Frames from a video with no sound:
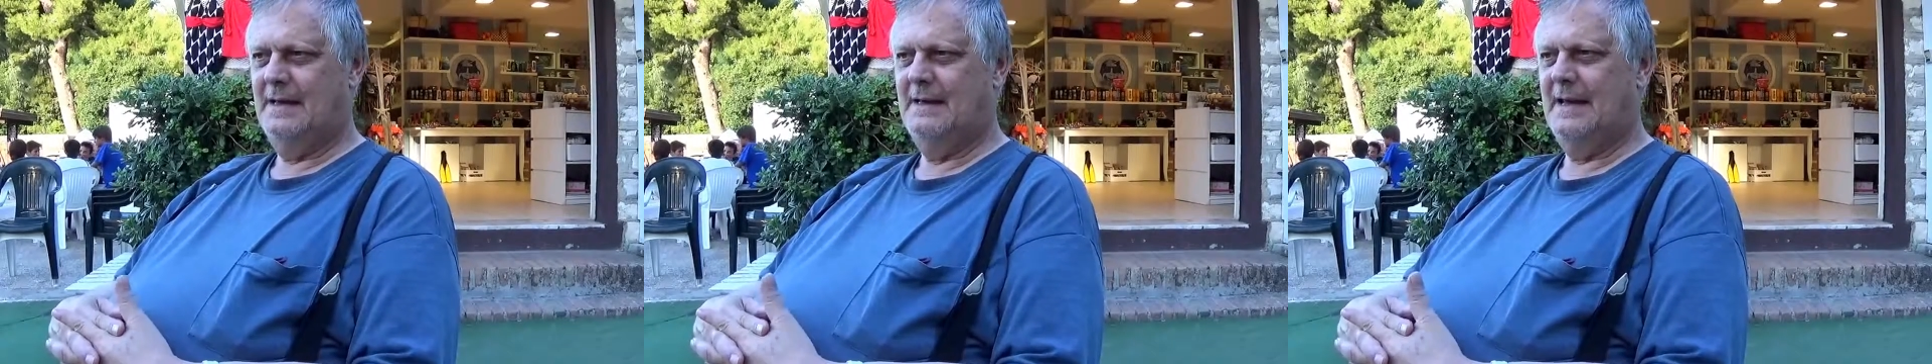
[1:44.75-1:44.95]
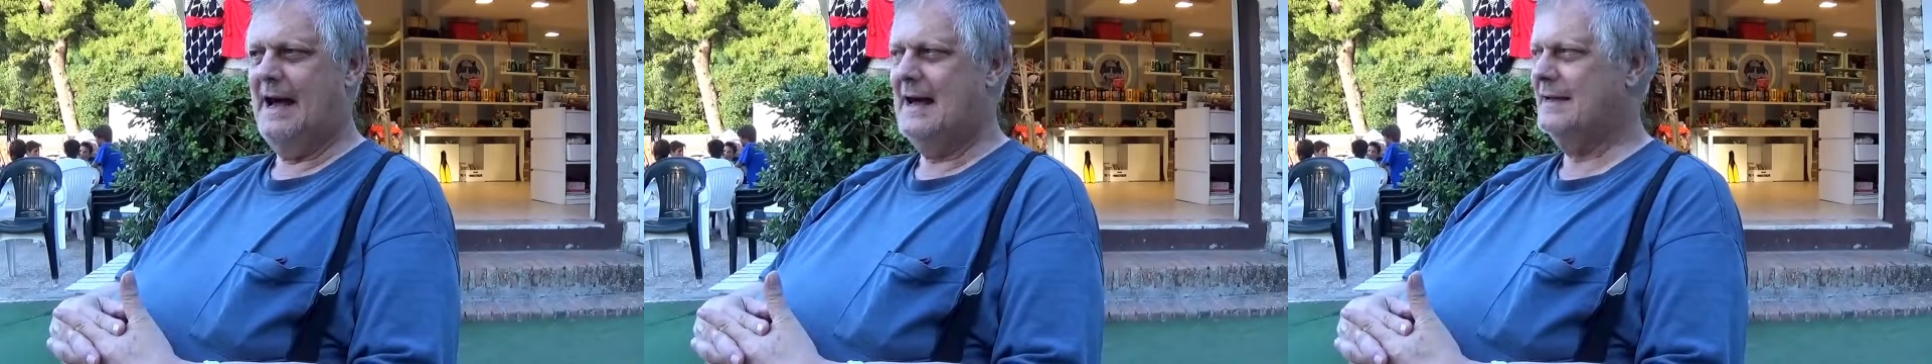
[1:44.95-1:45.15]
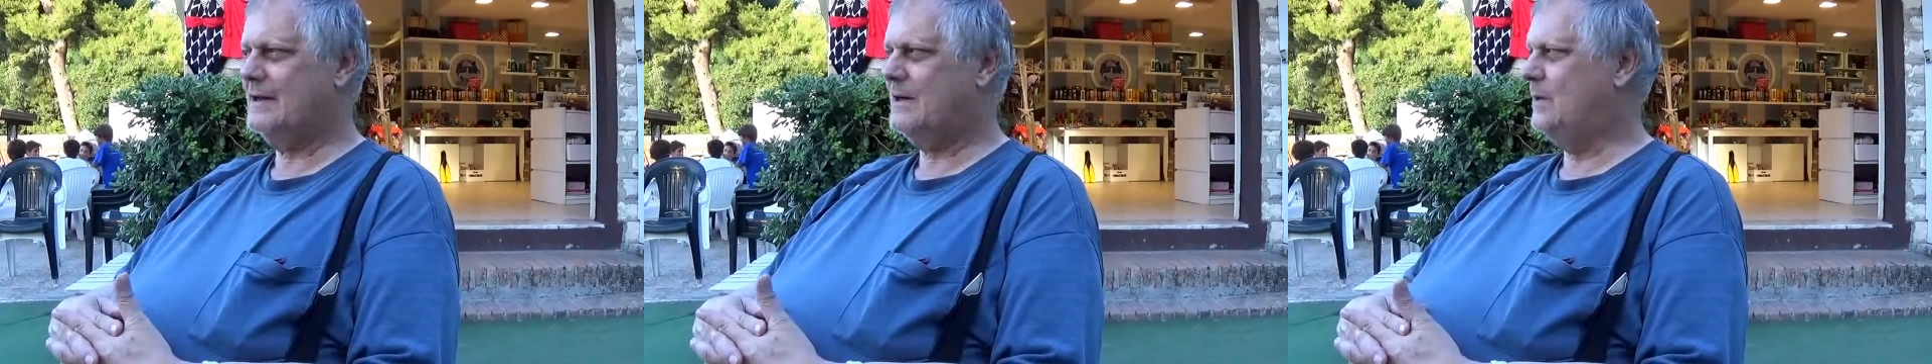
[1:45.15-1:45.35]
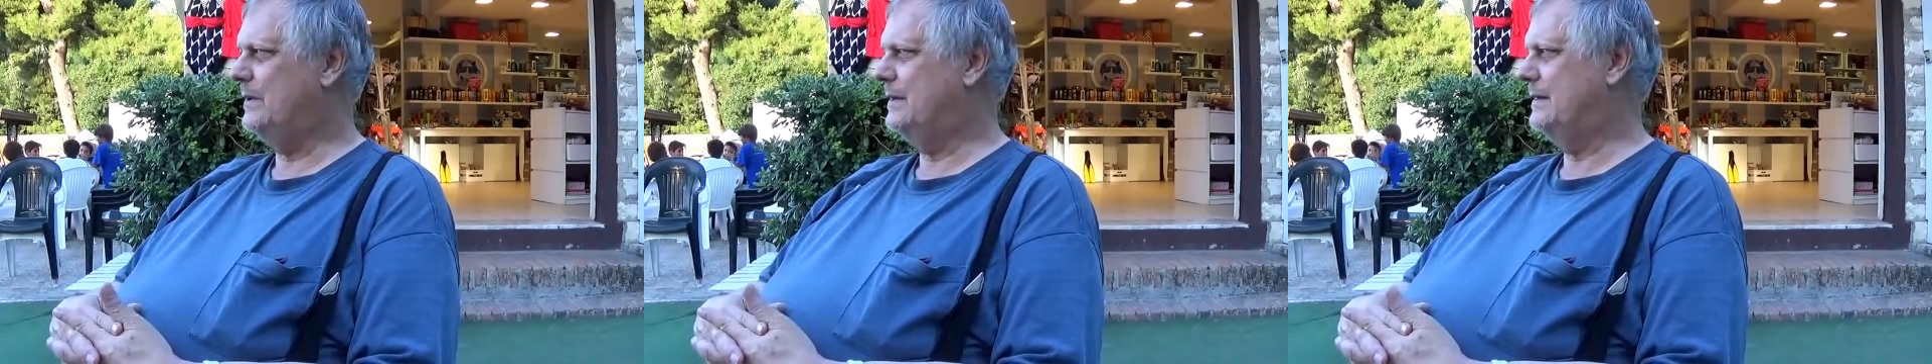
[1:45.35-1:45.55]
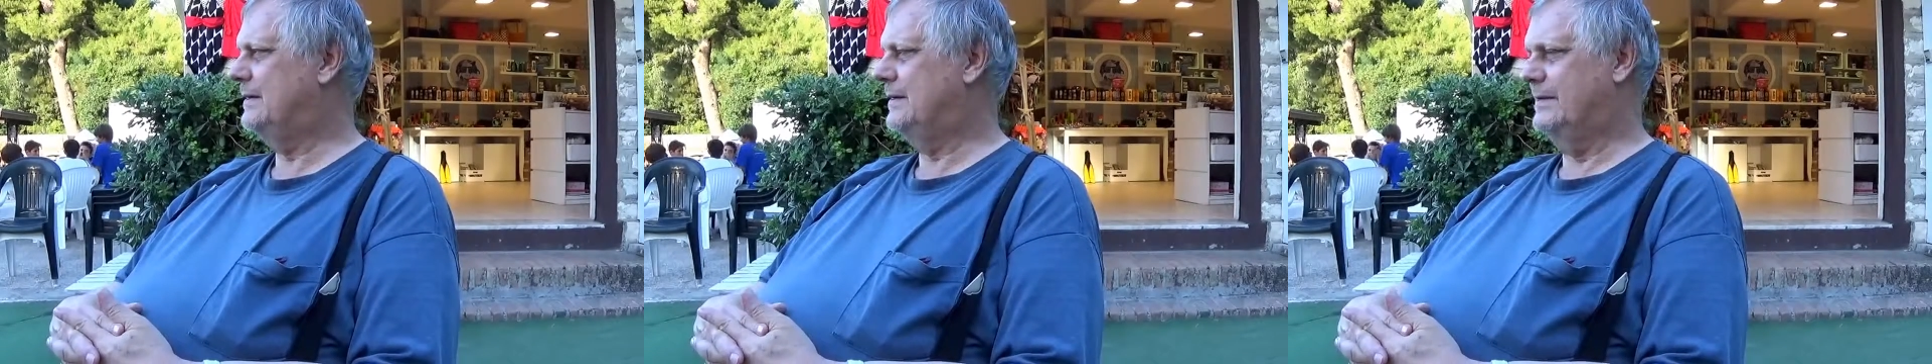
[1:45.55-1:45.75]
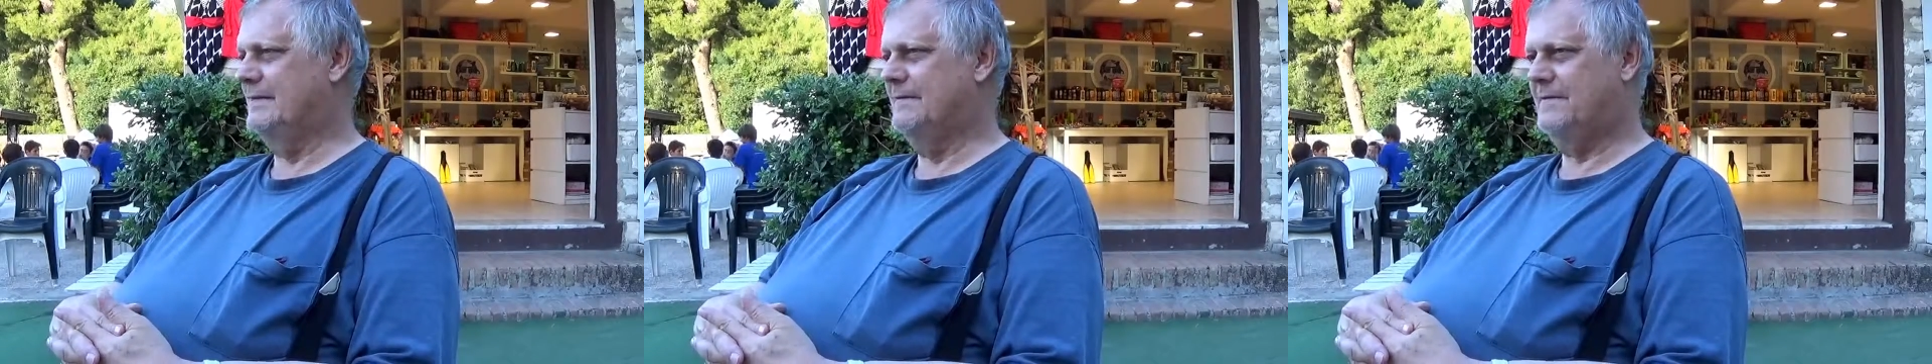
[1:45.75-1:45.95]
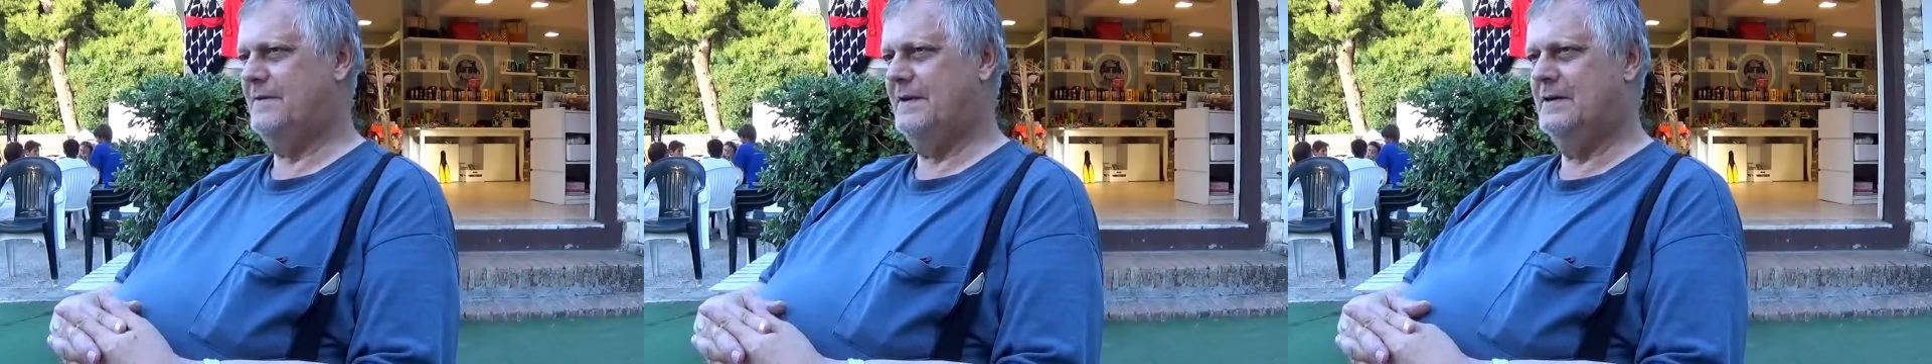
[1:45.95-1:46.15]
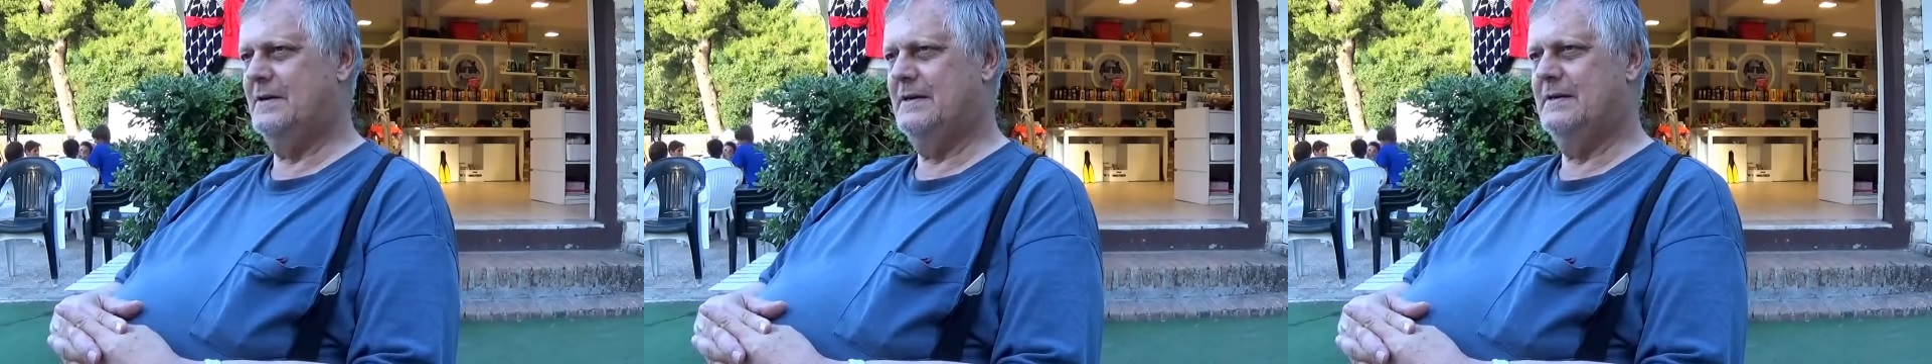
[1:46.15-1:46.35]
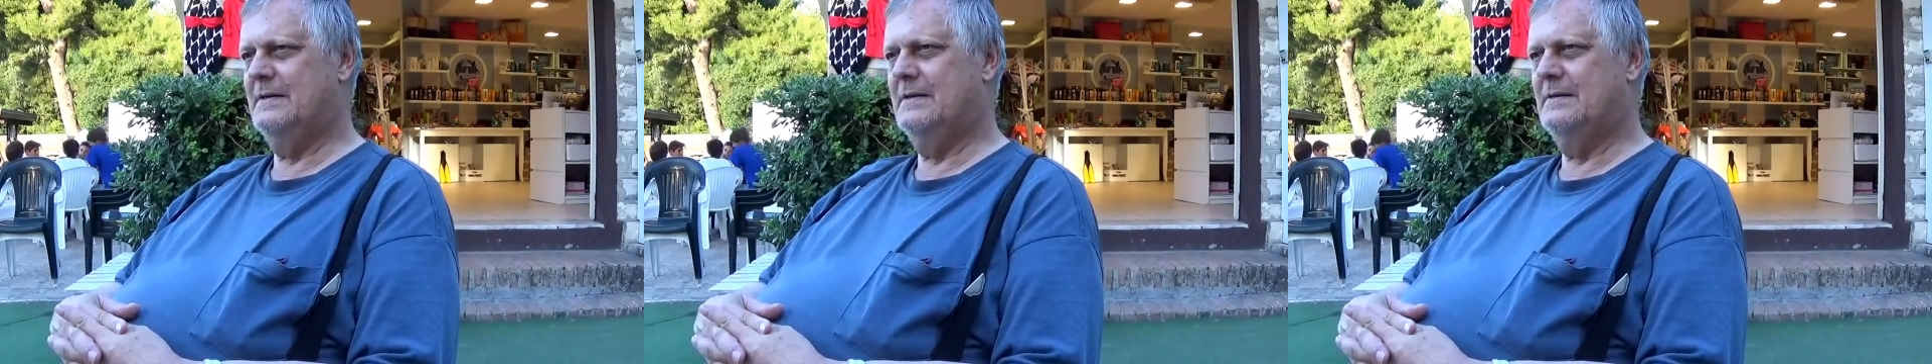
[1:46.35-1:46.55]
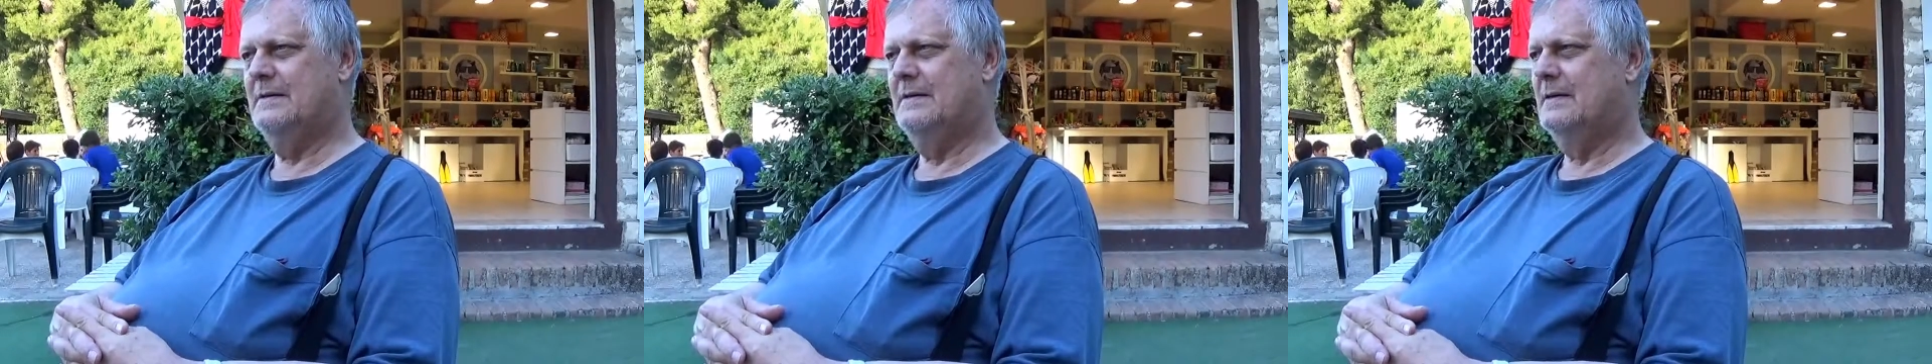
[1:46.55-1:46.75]
inadequate or
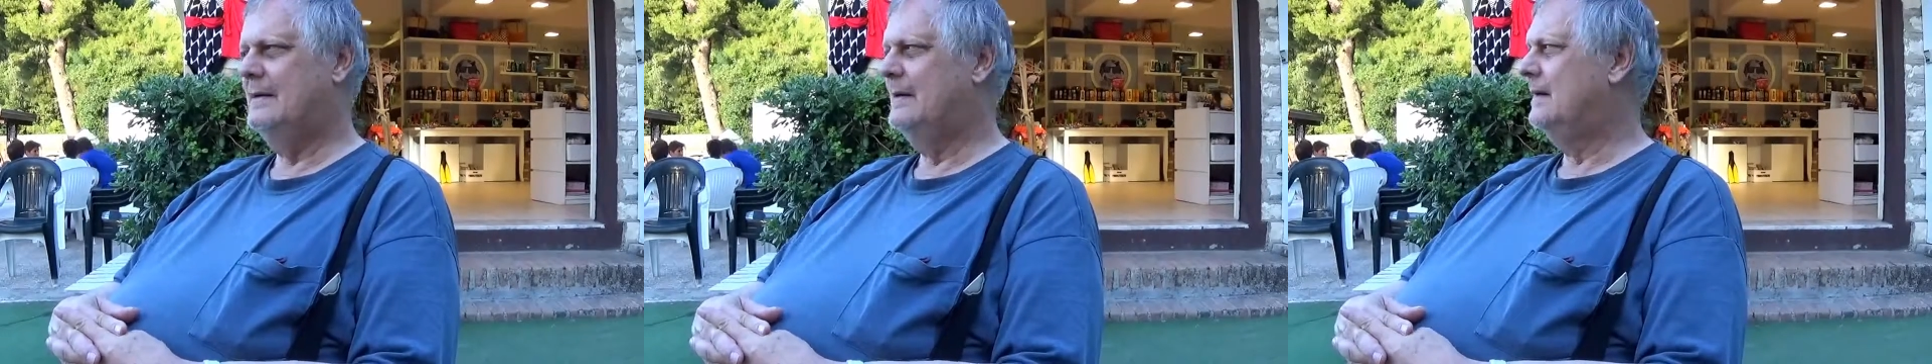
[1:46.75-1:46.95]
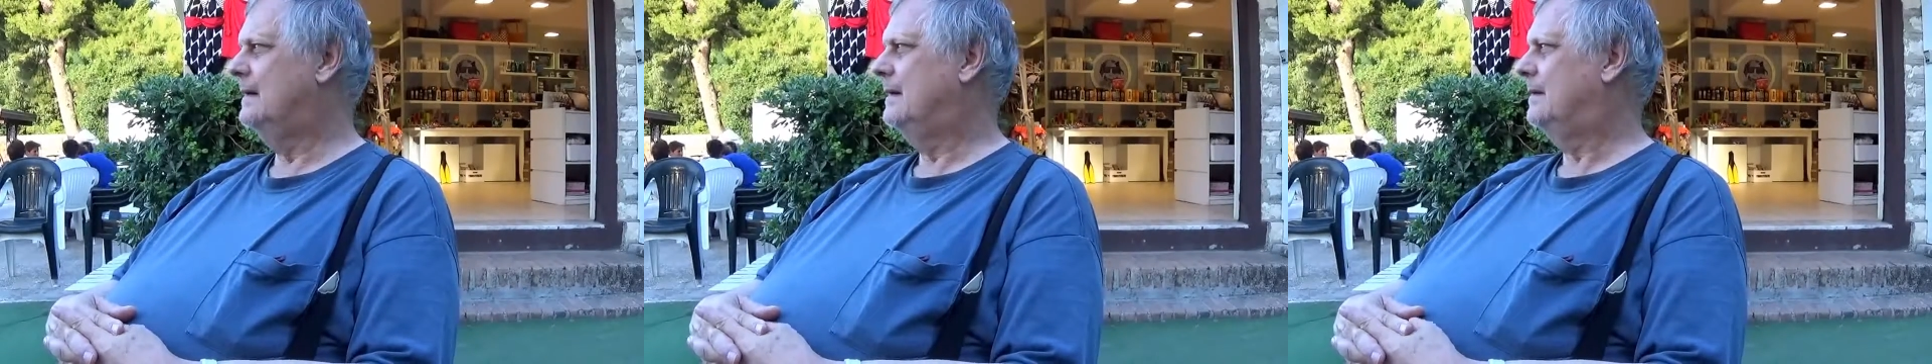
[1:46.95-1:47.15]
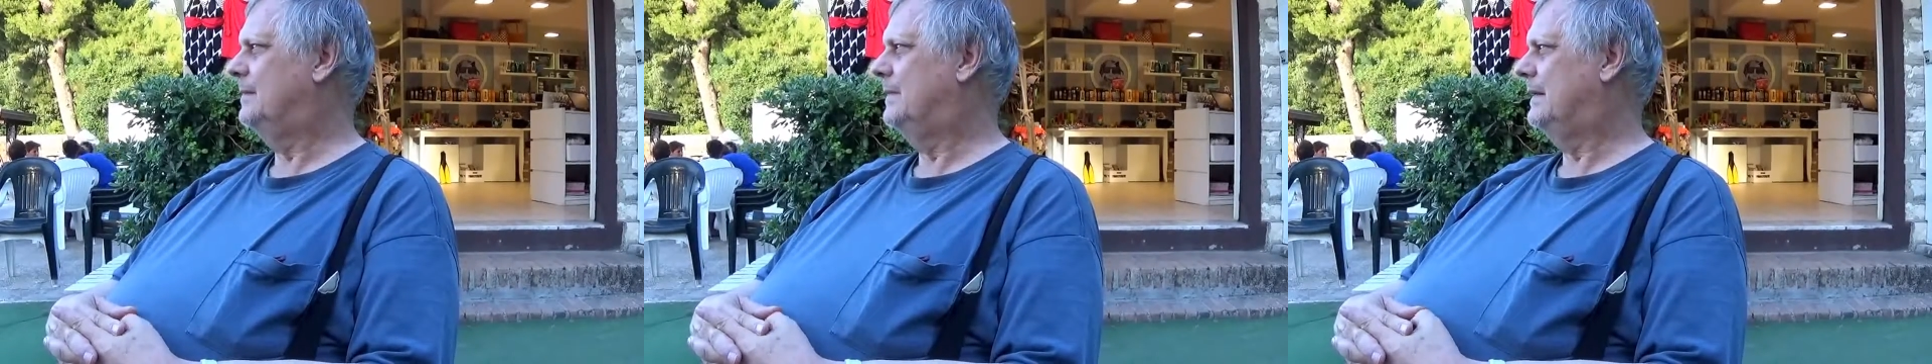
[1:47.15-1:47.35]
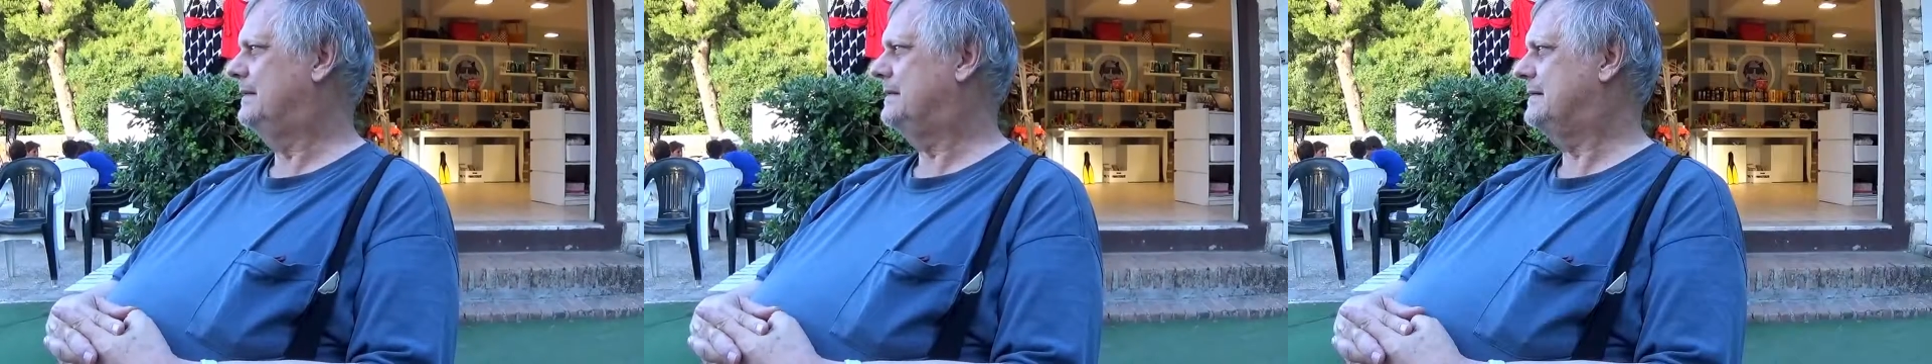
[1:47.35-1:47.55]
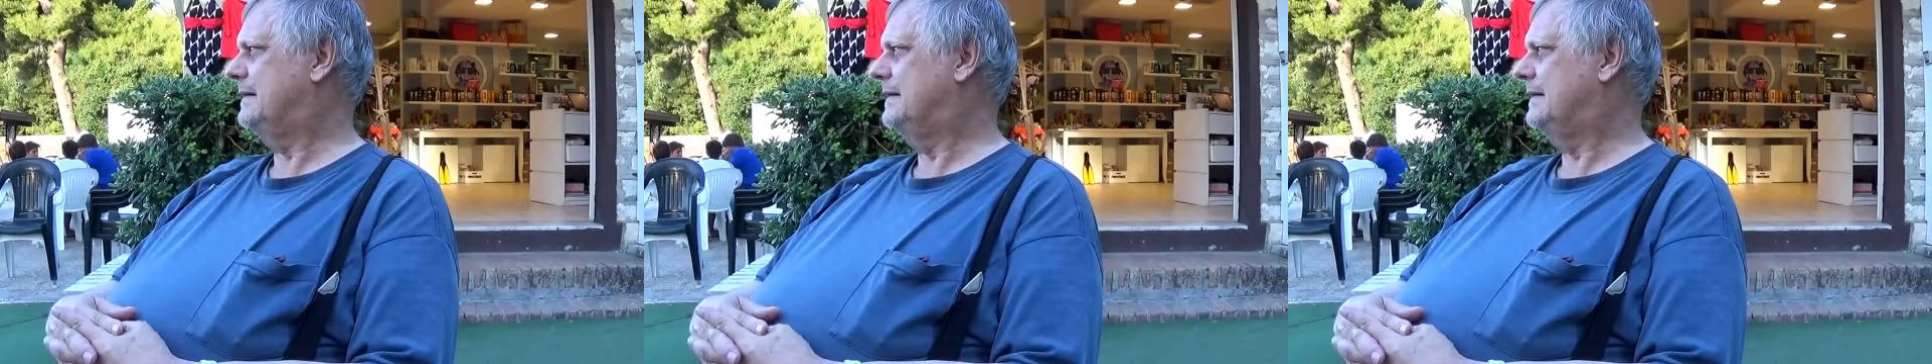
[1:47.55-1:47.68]
inferior, but